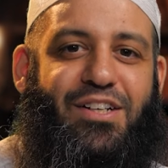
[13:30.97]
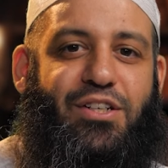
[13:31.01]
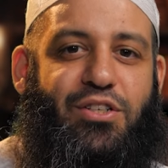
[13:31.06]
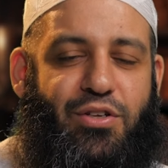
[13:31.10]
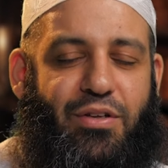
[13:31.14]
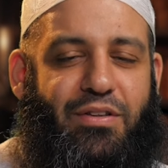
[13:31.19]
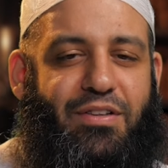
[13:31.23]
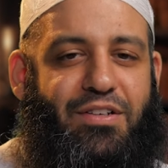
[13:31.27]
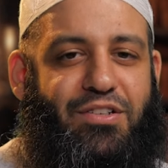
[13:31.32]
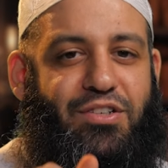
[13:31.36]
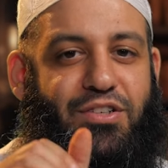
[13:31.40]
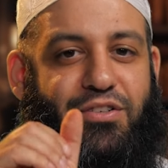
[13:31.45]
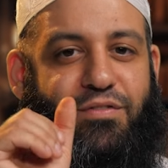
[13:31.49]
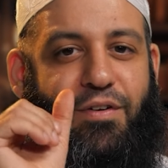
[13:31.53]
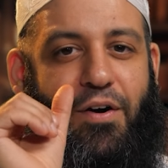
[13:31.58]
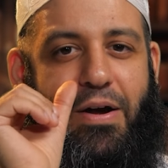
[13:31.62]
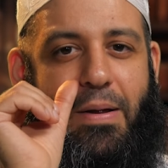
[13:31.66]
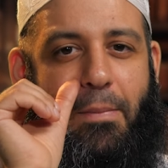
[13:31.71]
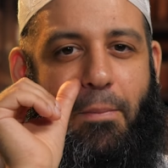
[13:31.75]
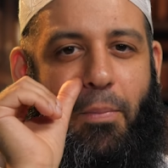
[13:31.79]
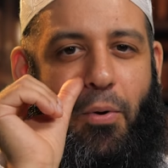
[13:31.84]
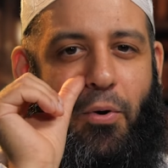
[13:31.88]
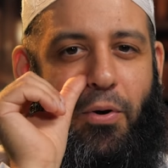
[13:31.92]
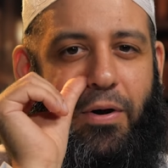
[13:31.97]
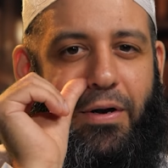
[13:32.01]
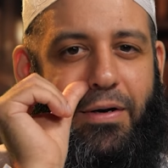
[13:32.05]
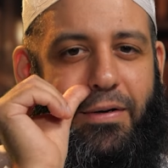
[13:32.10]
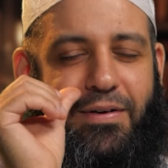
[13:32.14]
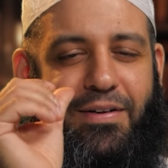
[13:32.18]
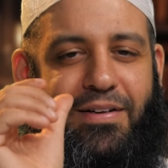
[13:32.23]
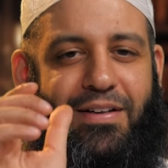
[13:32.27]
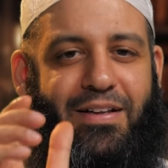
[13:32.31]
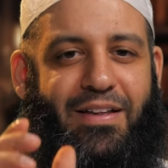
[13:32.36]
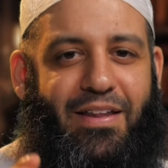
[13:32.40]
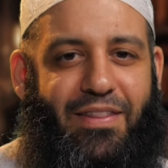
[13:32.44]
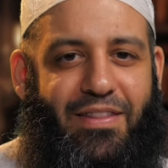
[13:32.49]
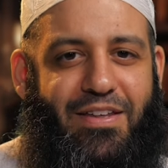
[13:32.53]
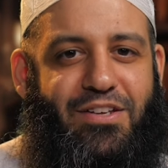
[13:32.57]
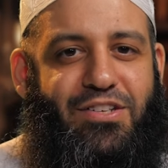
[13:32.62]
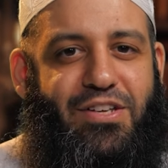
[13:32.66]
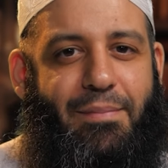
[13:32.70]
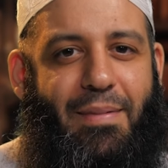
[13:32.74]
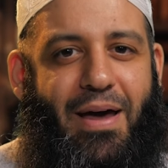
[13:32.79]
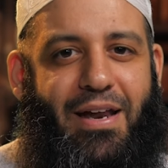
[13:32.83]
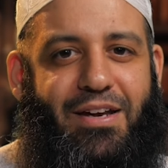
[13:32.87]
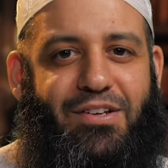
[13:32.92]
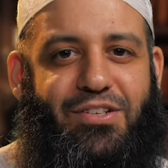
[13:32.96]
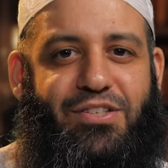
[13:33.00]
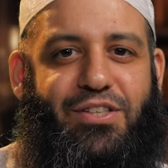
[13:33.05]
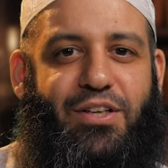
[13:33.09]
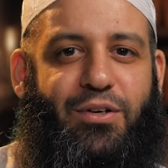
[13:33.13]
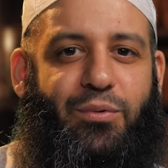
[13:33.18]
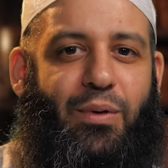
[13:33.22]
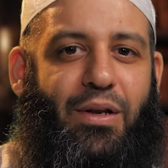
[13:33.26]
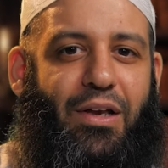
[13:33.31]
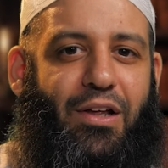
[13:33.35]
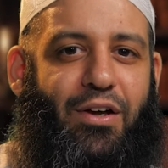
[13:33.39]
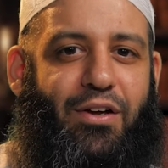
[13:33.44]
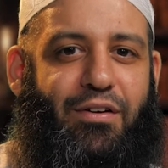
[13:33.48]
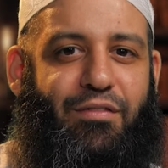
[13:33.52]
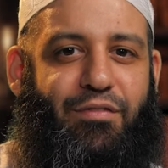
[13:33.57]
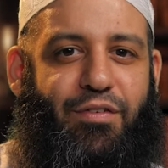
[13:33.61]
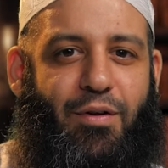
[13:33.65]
So this is very important. These are matters that we learn